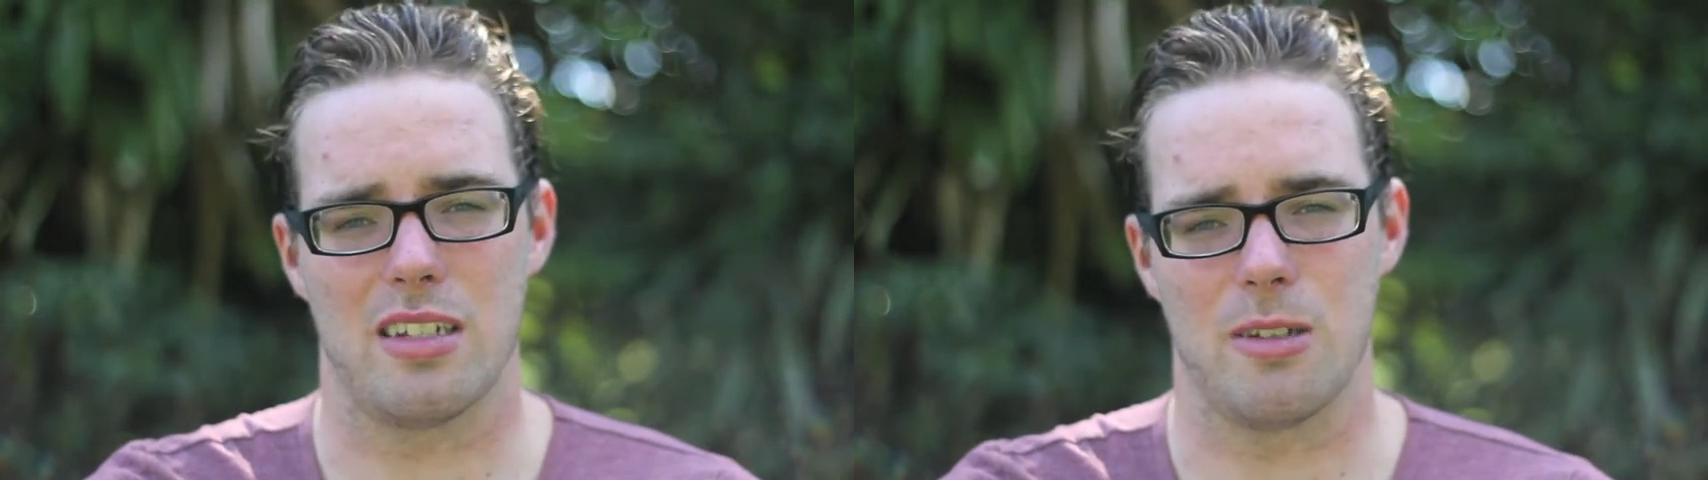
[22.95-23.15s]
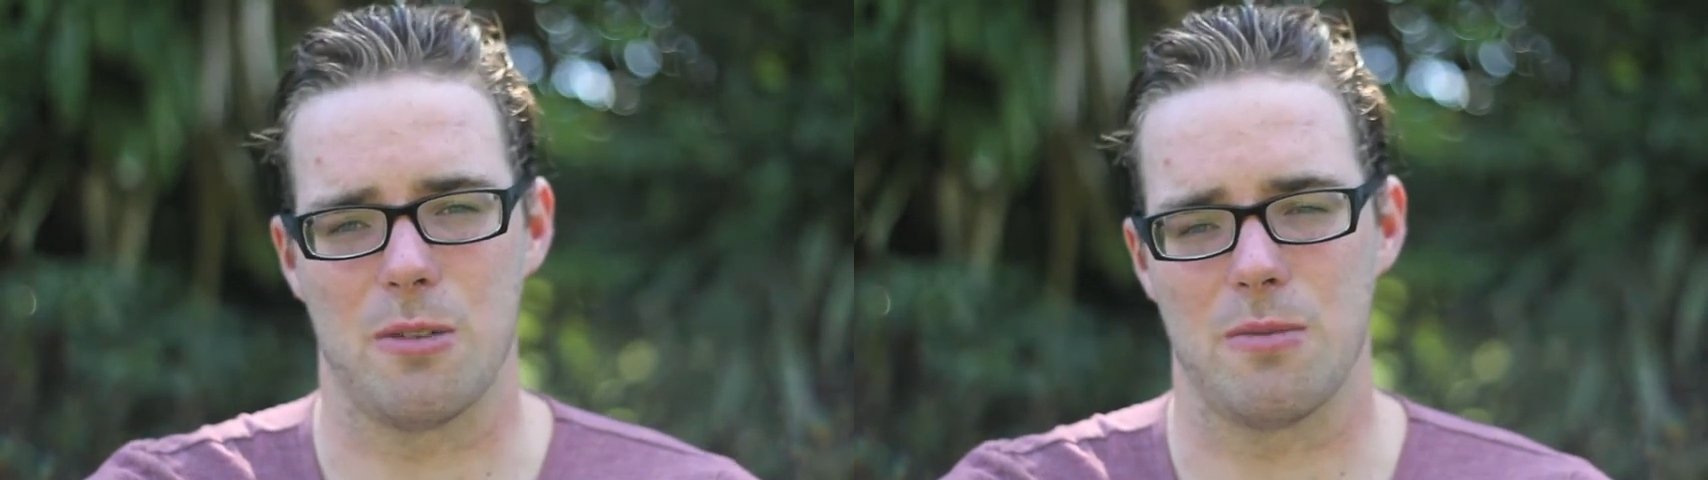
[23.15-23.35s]

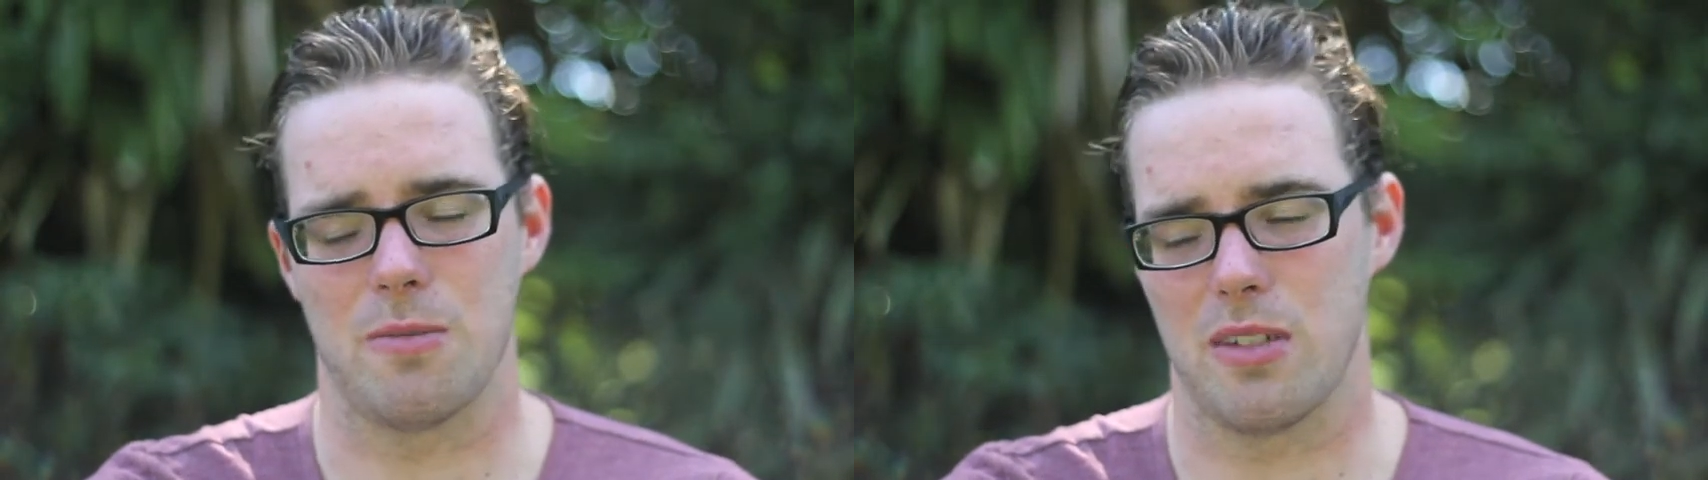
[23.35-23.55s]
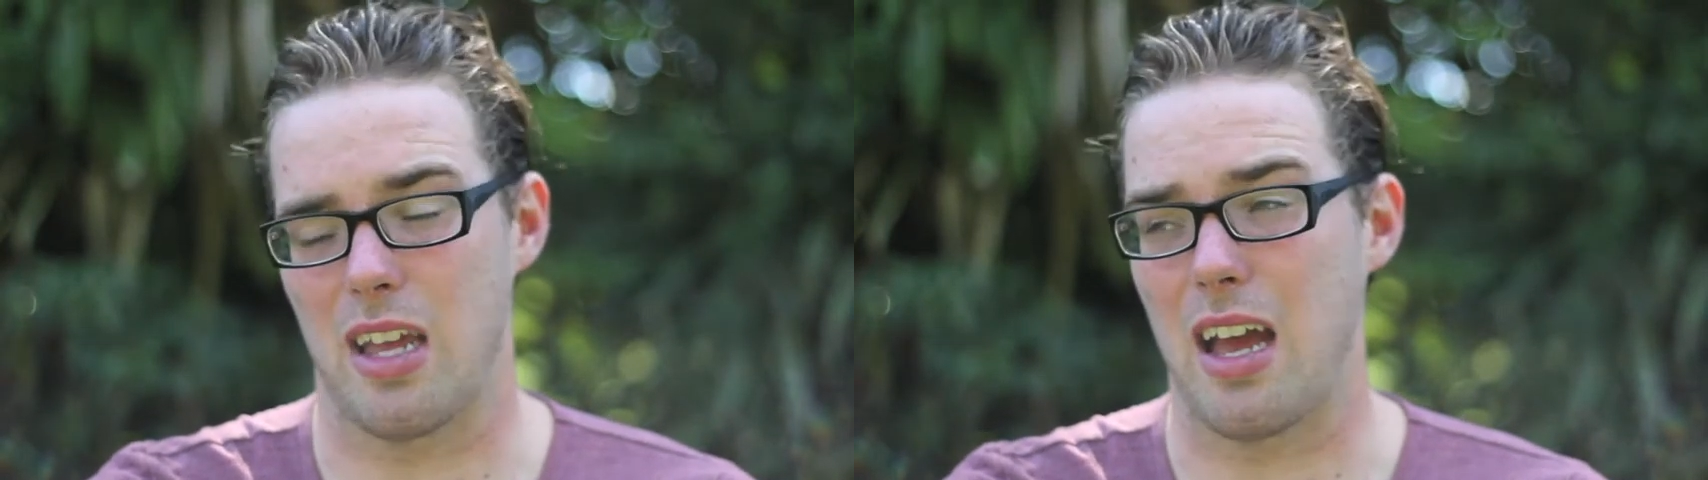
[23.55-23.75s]
So
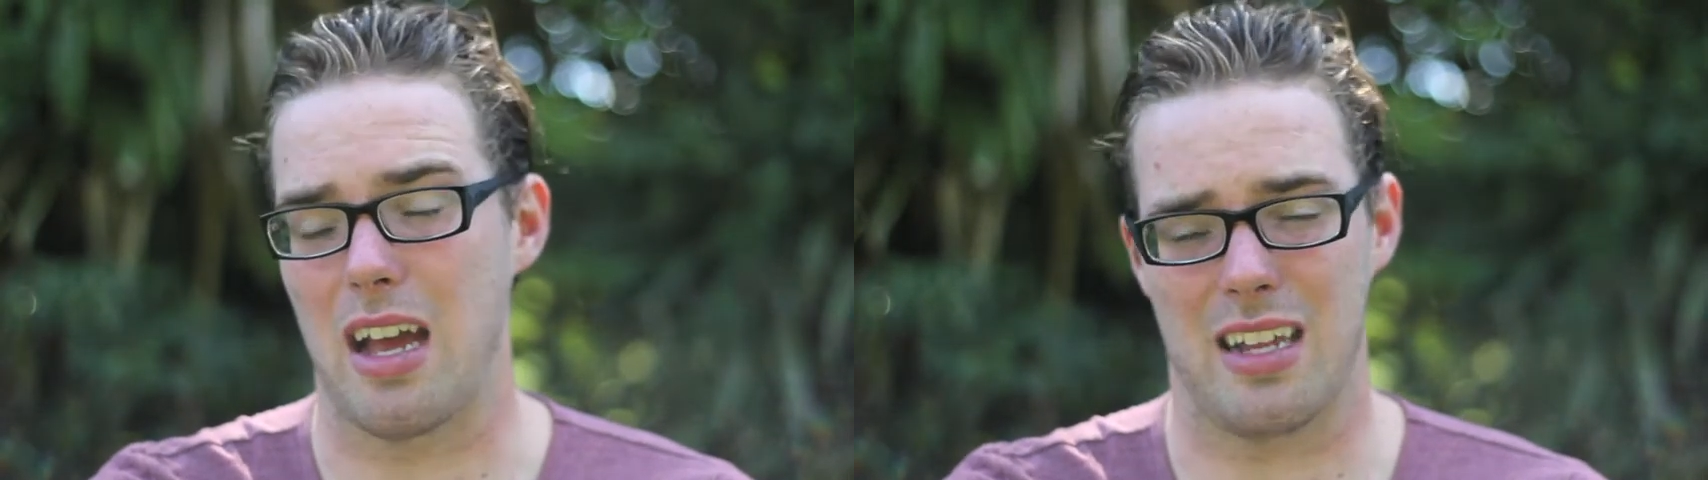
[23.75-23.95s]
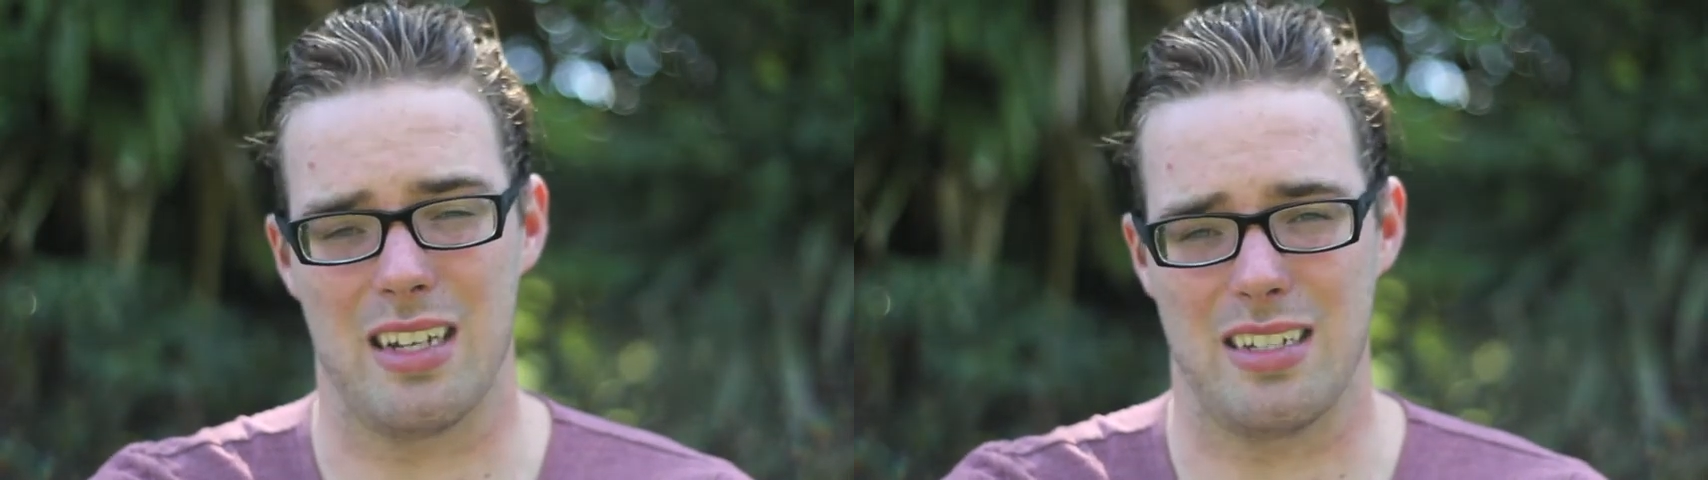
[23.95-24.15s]
yeah,
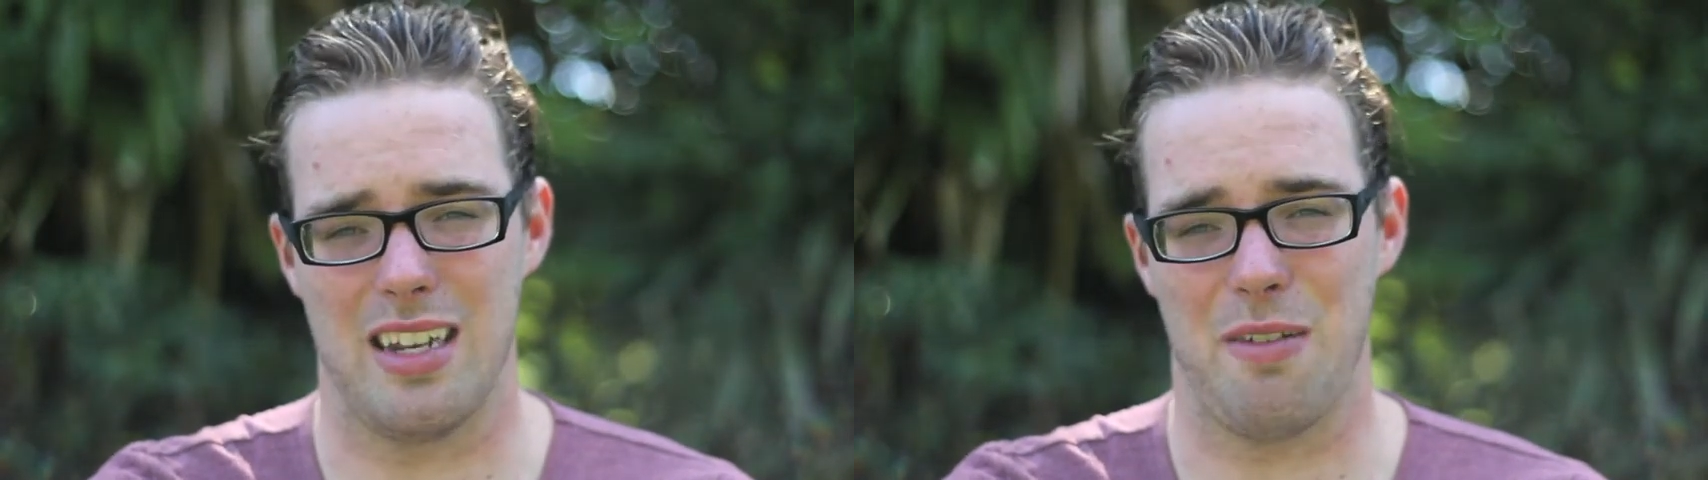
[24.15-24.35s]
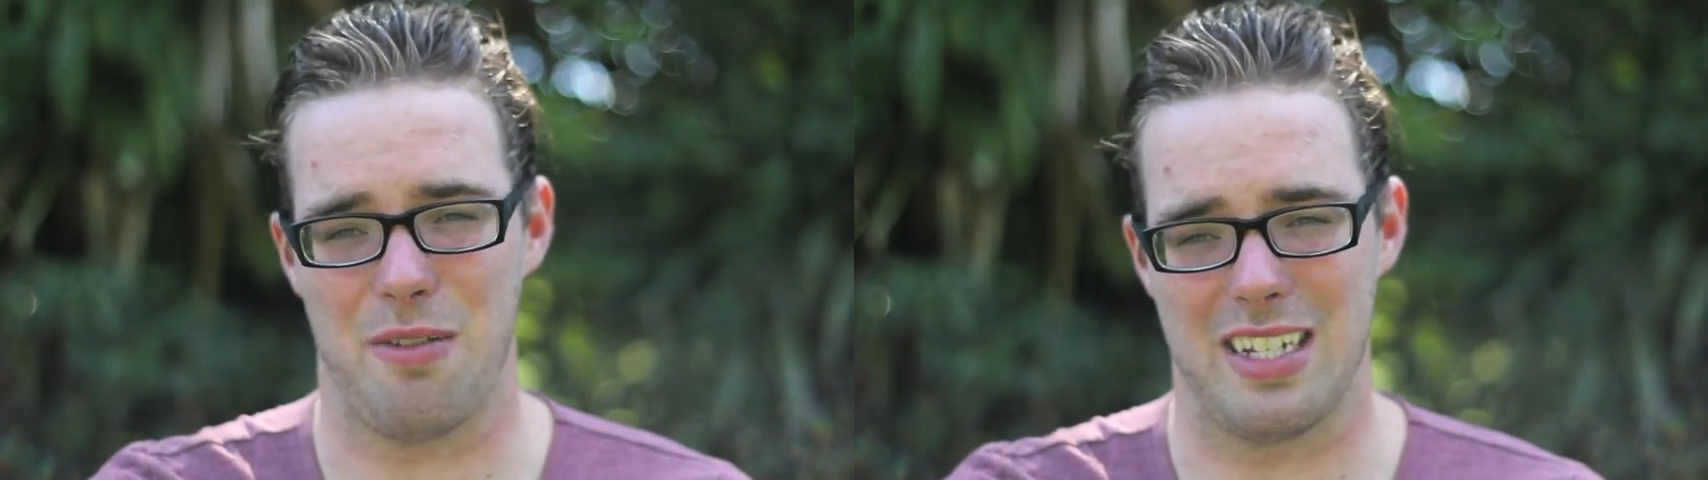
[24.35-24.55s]
I can
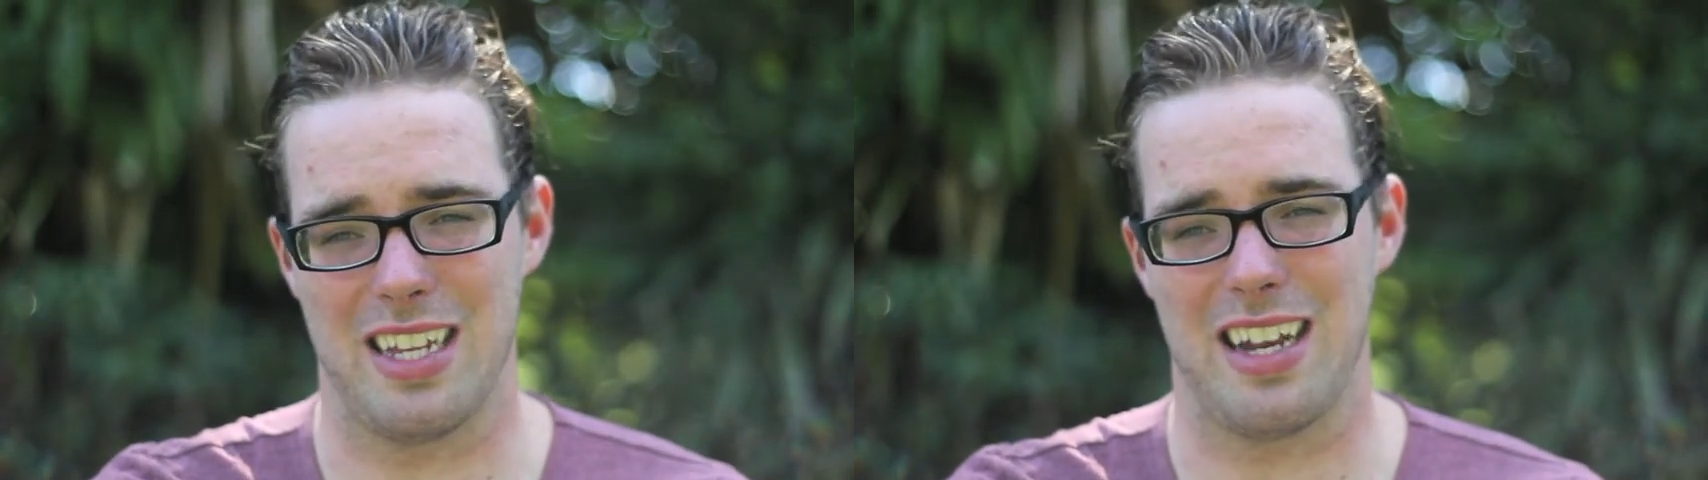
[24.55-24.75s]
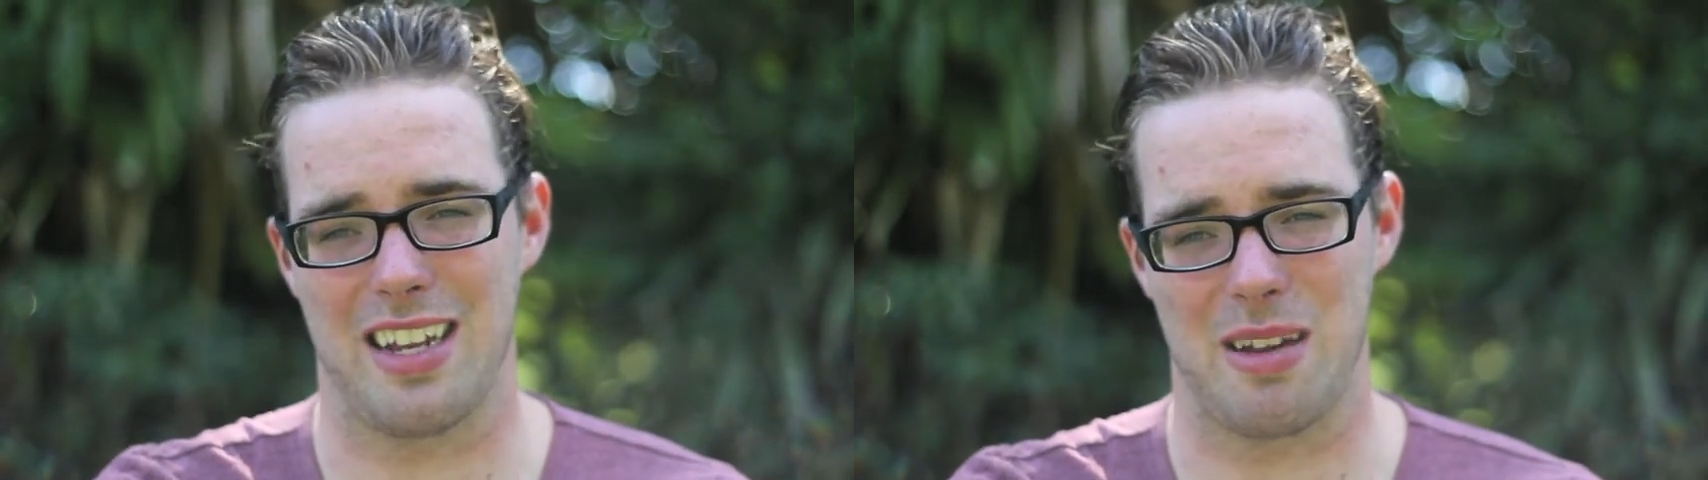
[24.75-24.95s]
definitely say, like,